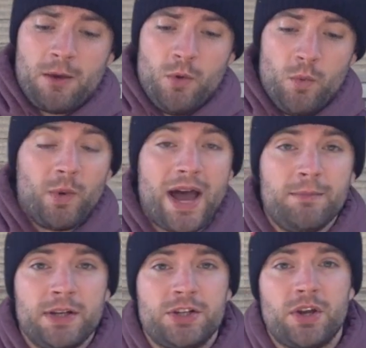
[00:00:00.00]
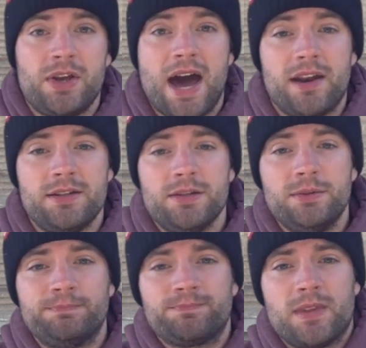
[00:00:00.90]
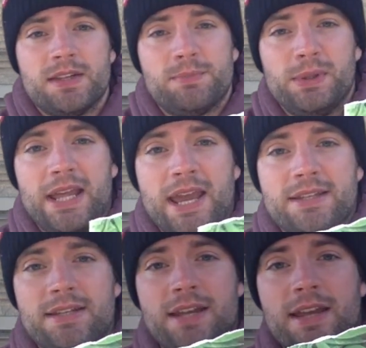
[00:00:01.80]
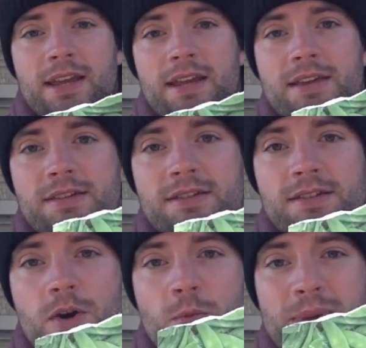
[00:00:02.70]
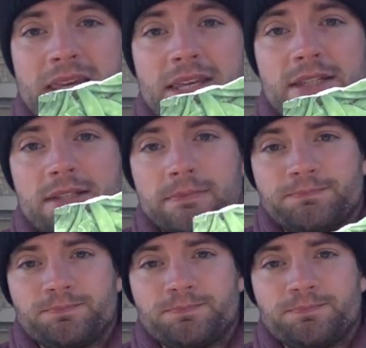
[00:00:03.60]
what I'm going to show you how to do is plant snow peas.